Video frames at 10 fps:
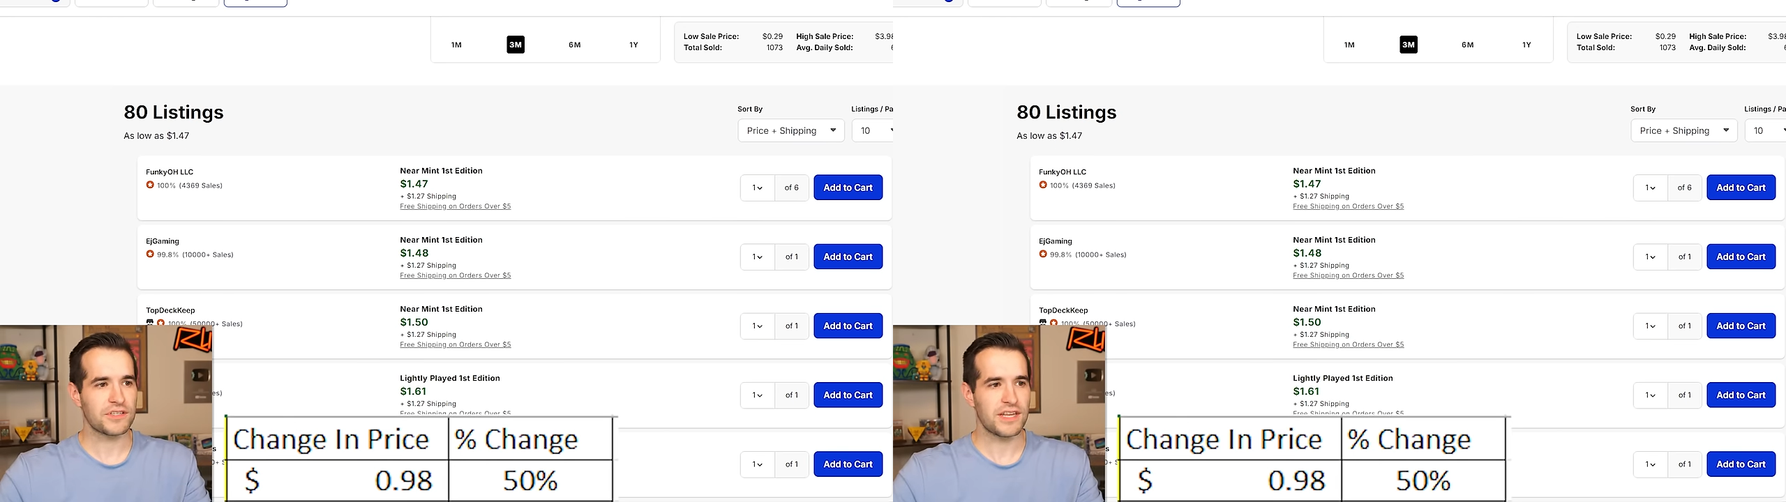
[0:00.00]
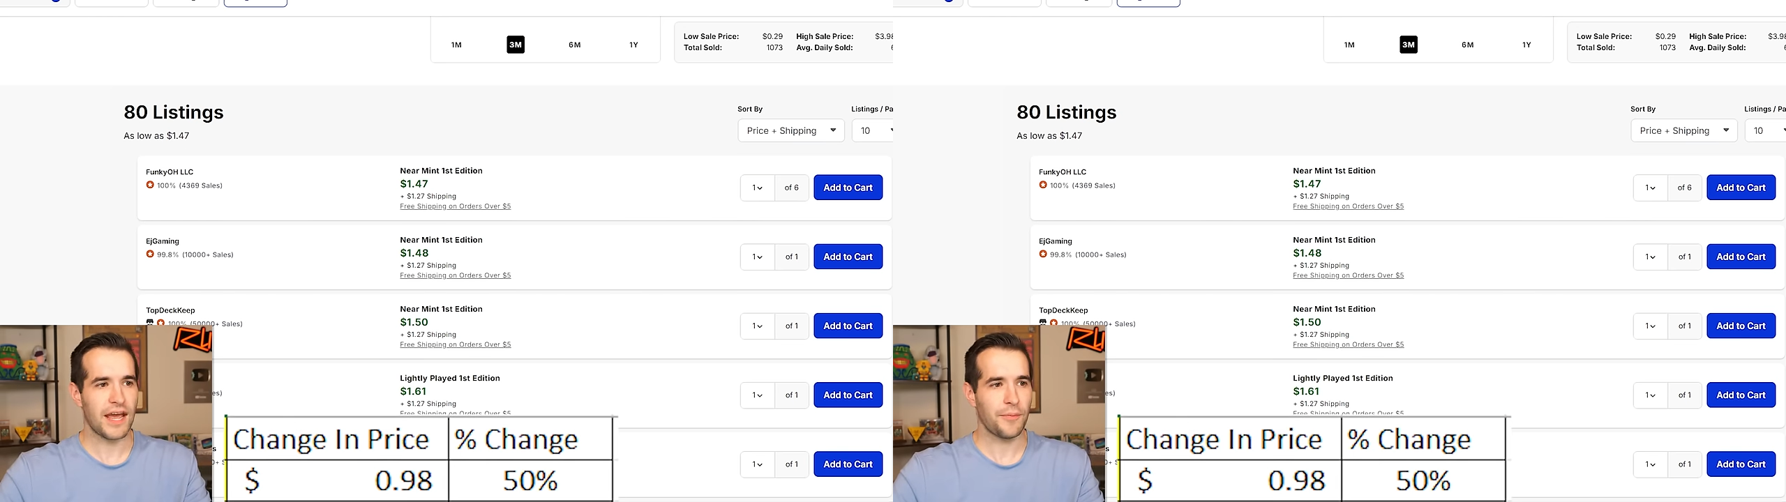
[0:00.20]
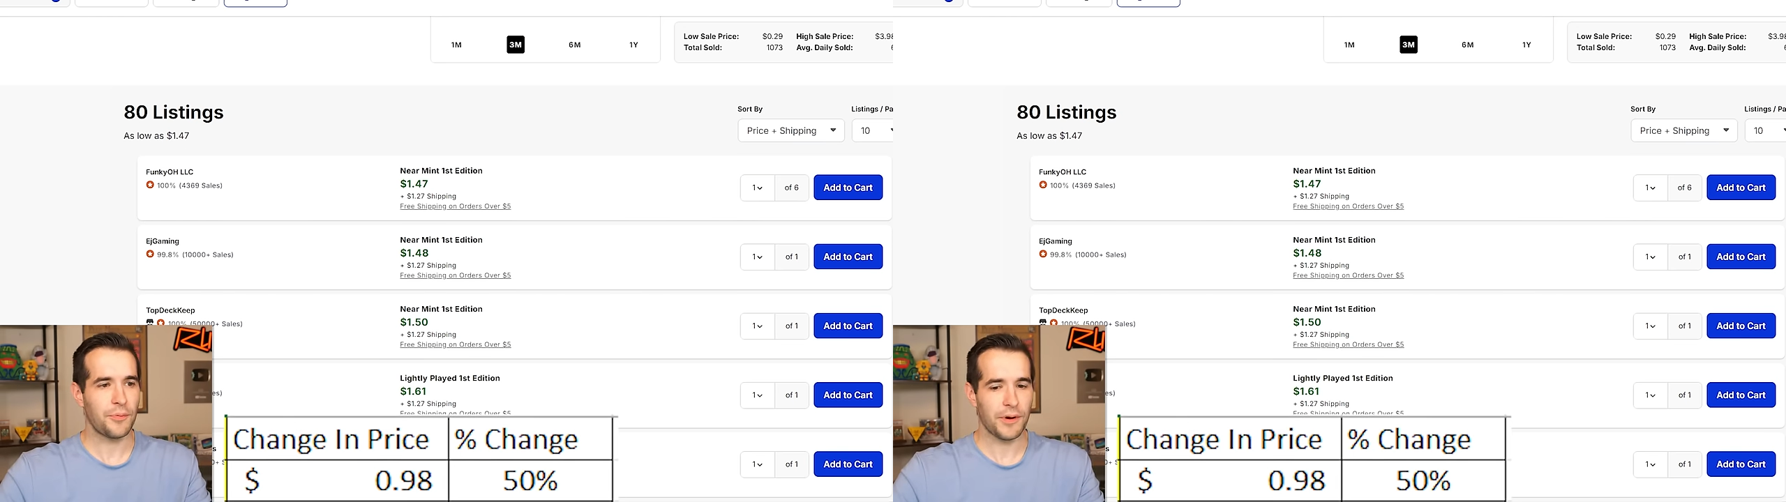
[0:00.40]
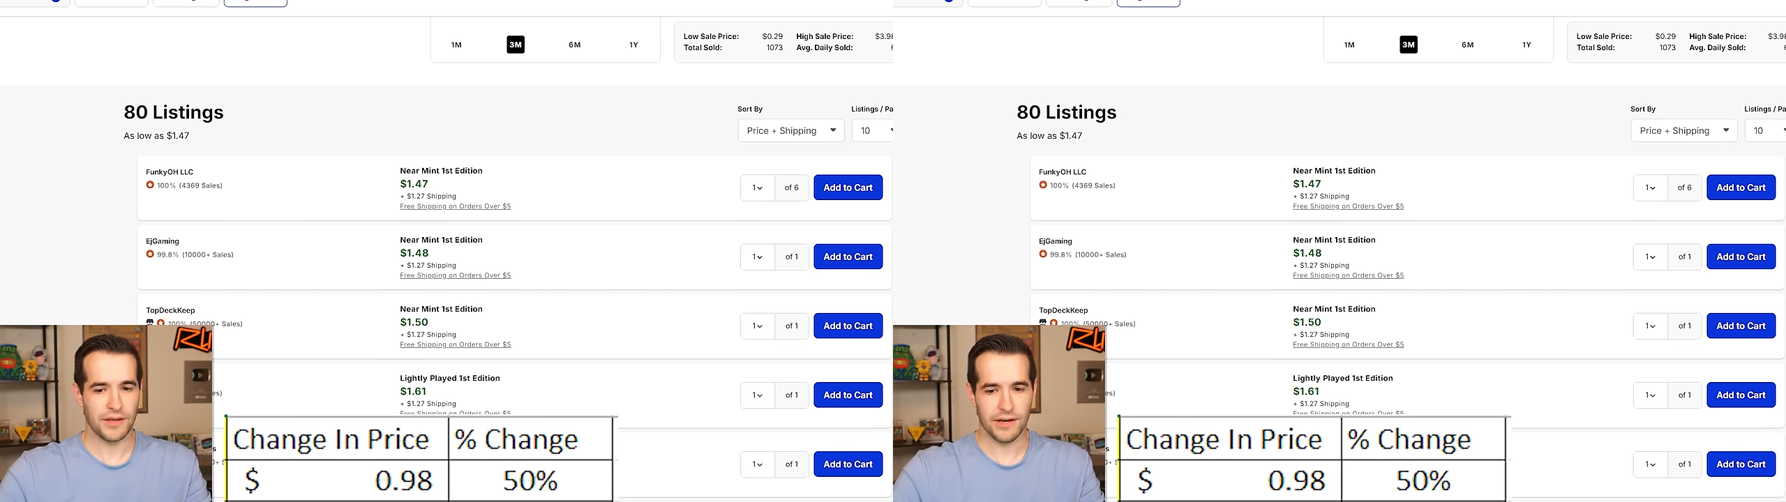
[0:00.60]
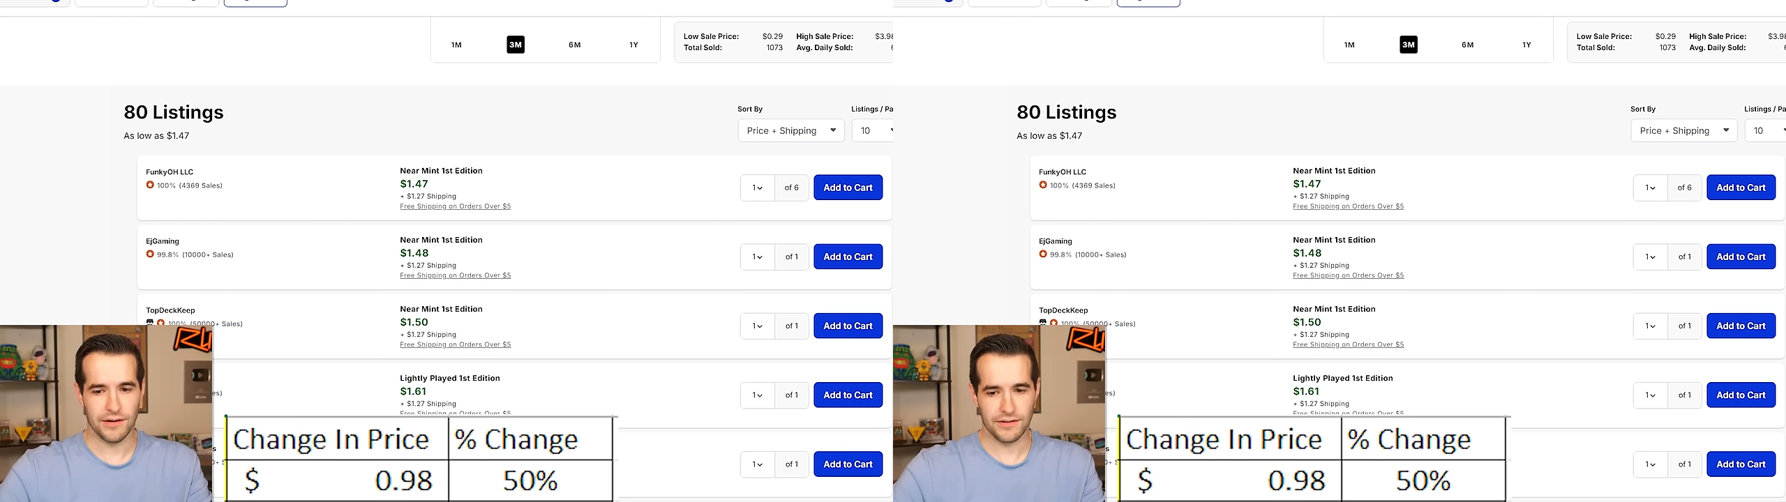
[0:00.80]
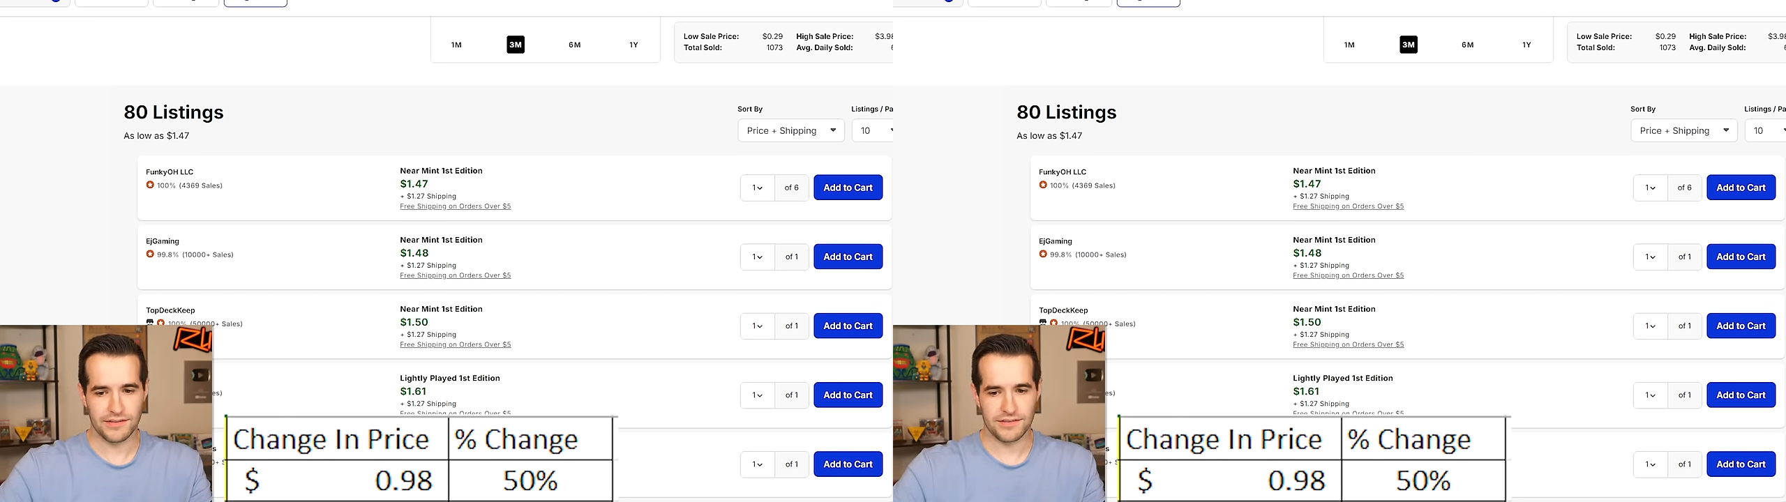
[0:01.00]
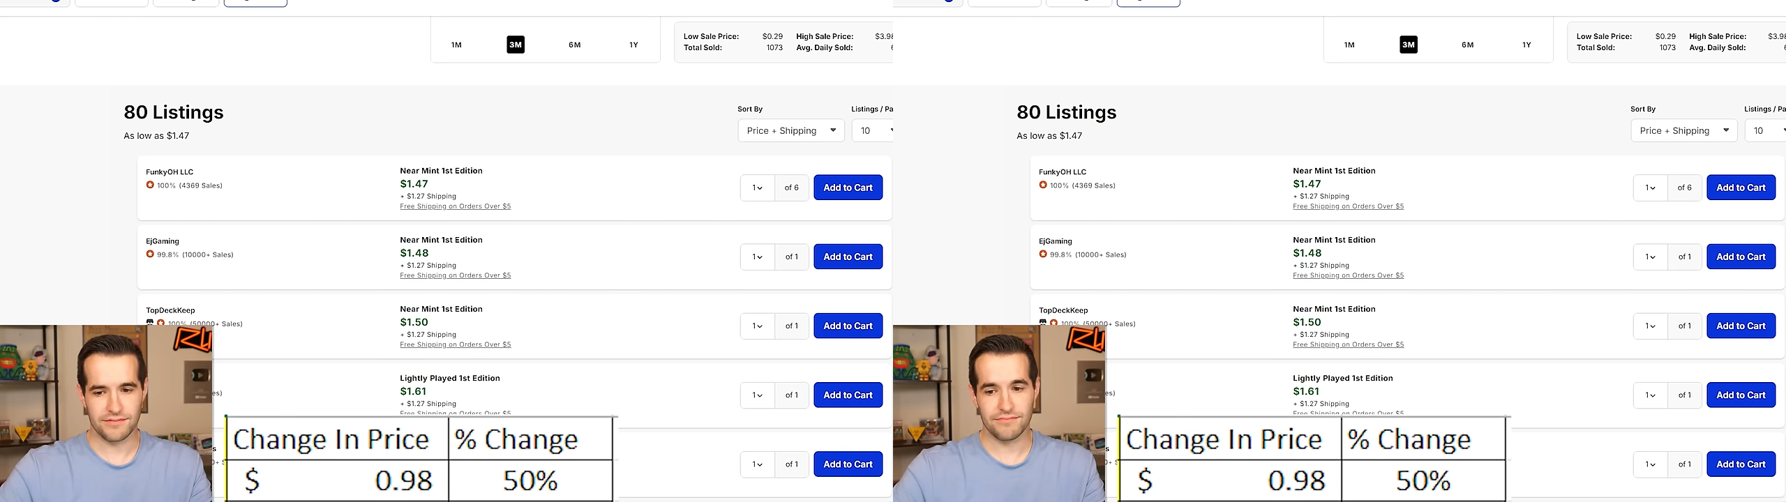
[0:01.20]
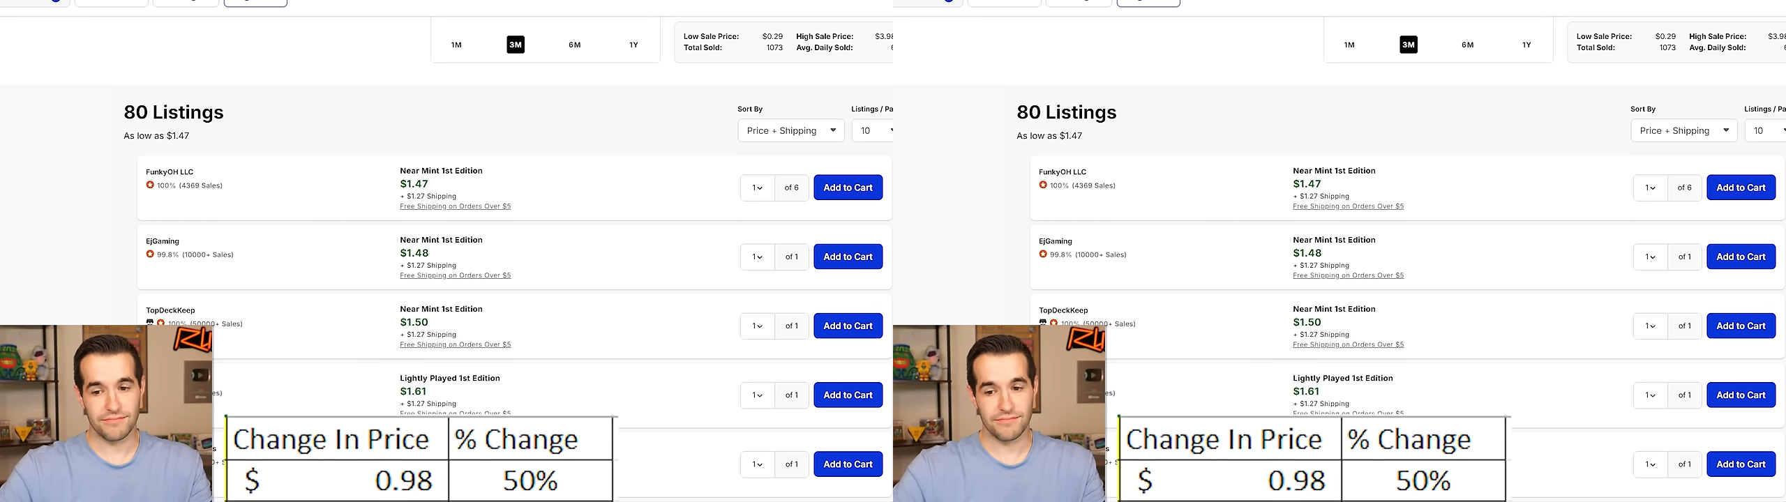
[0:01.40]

stamp, but, you know, it's...